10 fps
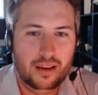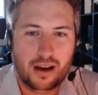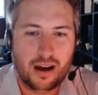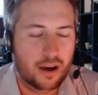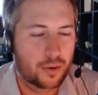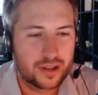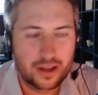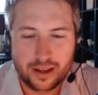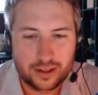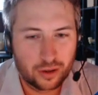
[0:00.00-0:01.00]
I want to
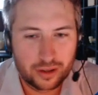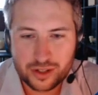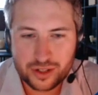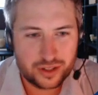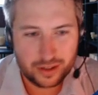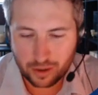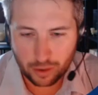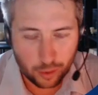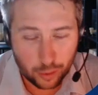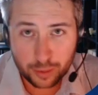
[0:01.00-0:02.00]
acknowledge
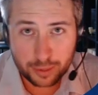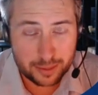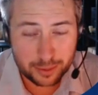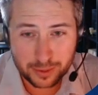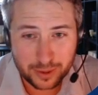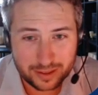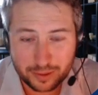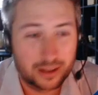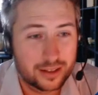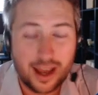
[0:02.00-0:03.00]
all the people,
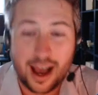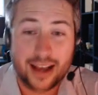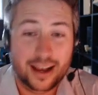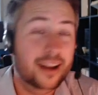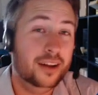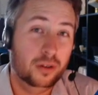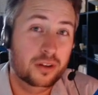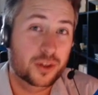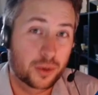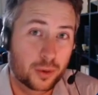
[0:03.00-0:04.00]
well, I can't
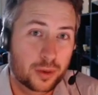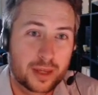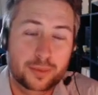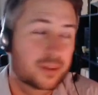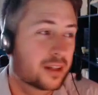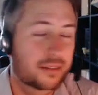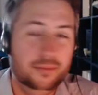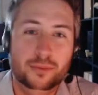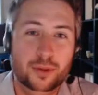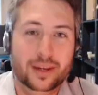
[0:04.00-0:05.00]
acknowledge all the people, I
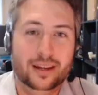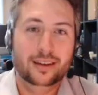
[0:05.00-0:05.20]
wouldn't be able to,